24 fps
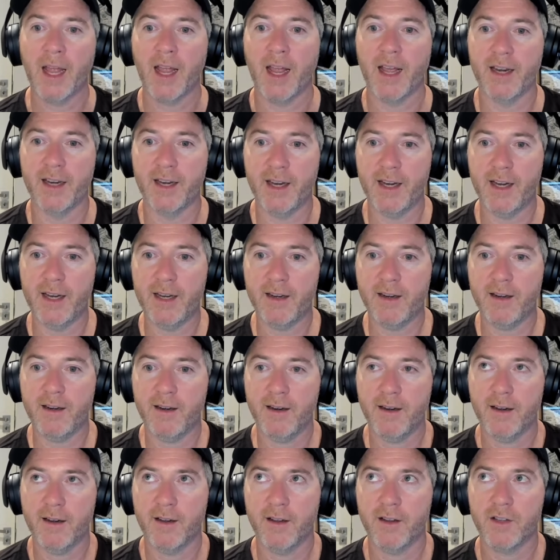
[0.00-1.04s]
And
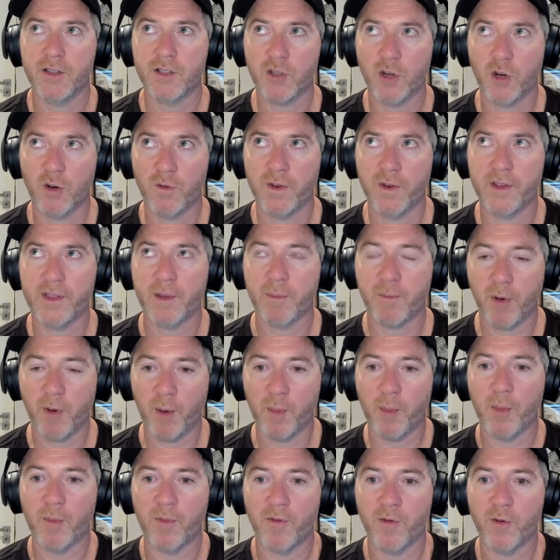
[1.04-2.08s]
in solving the
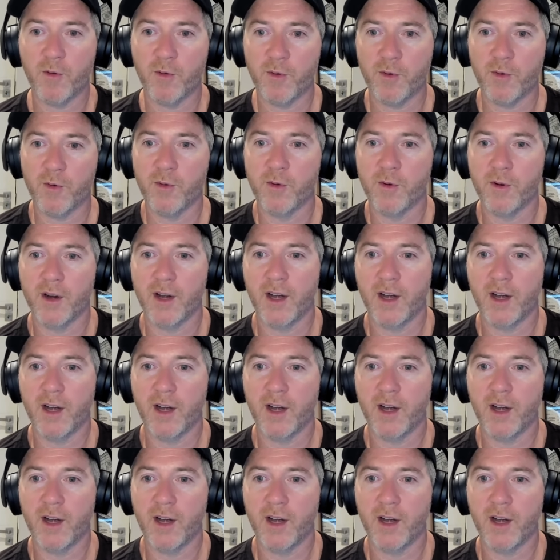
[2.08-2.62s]
problem for